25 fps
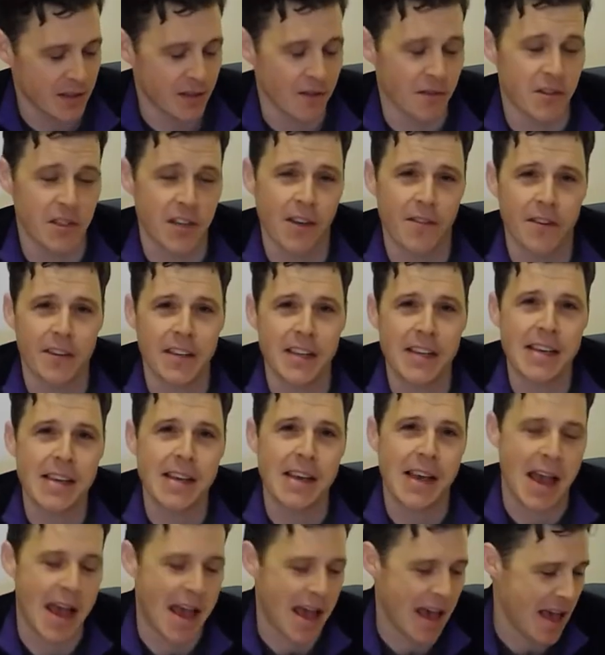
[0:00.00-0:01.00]

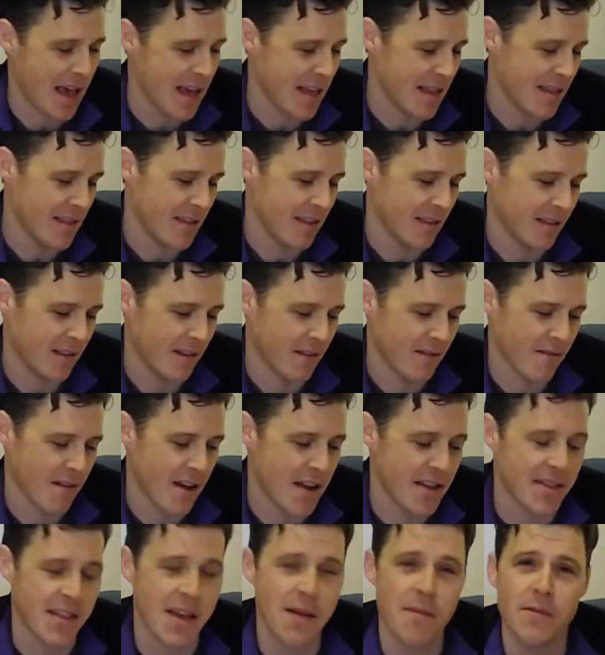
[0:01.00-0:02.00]
longevity and
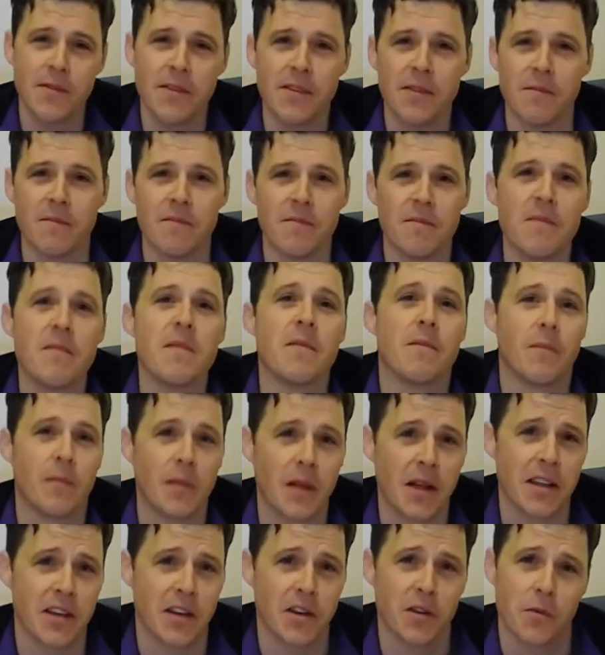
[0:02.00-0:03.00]
great depth to them.
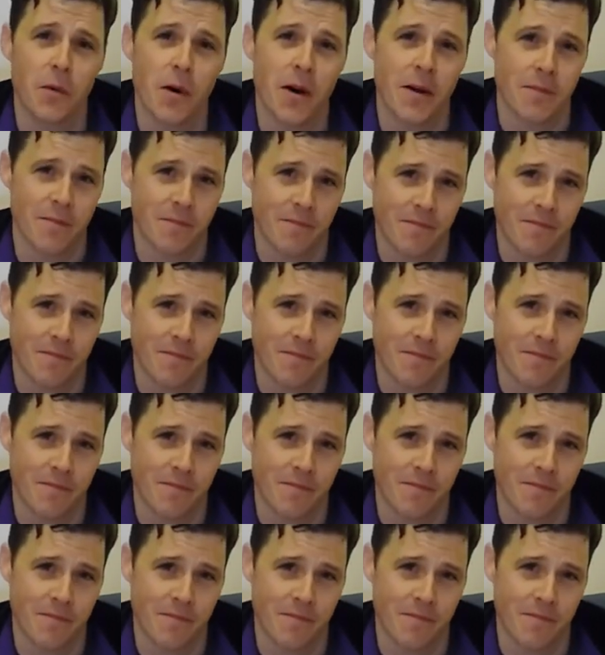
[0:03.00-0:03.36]
Bloody good wine.